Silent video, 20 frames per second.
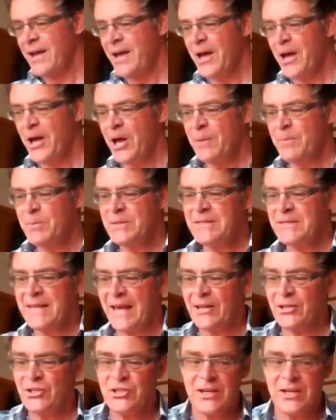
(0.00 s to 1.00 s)
urban
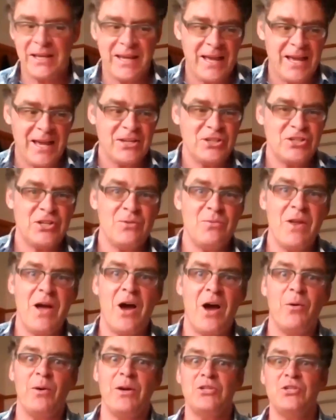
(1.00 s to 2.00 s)
sketching, as you
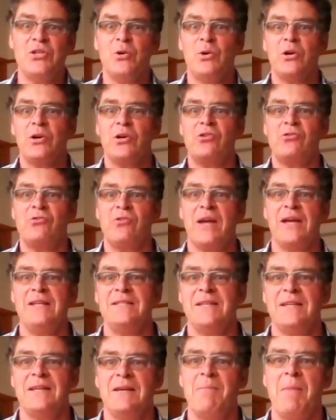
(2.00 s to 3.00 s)
know, is you're
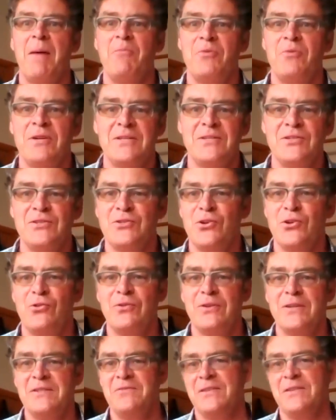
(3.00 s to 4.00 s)
creating memories and
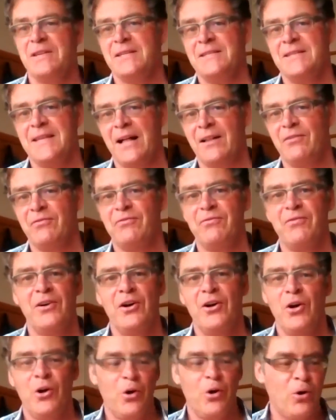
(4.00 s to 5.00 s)
stories for yourself
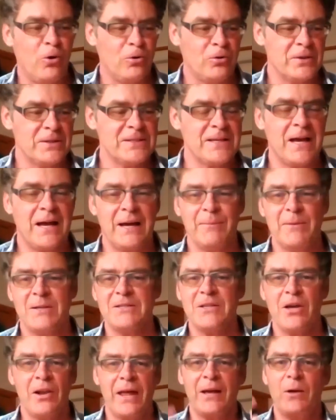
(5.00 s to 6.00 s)
all the time.
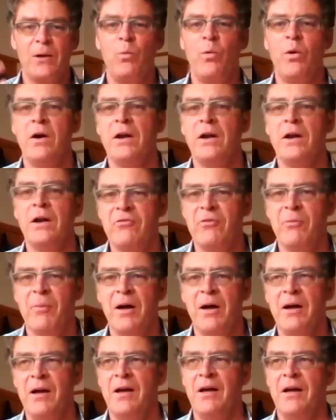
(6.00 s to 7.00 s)
It's not like working from
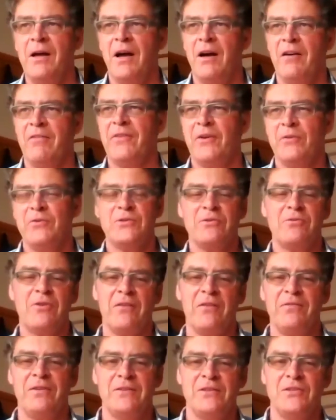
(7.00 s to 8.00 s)
a
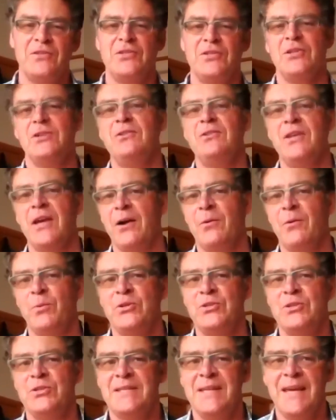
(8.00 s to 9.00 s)
photograph in the studio,
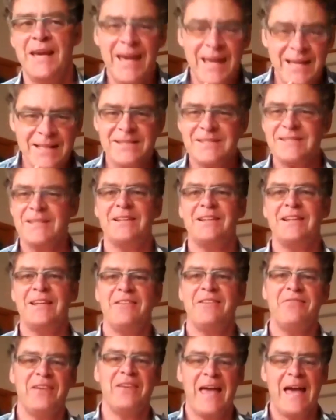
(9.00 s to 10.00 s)
which is instantly
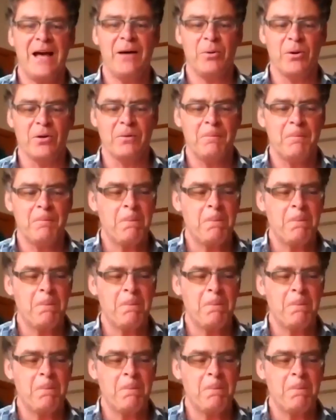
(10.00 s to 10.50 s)
forgettable.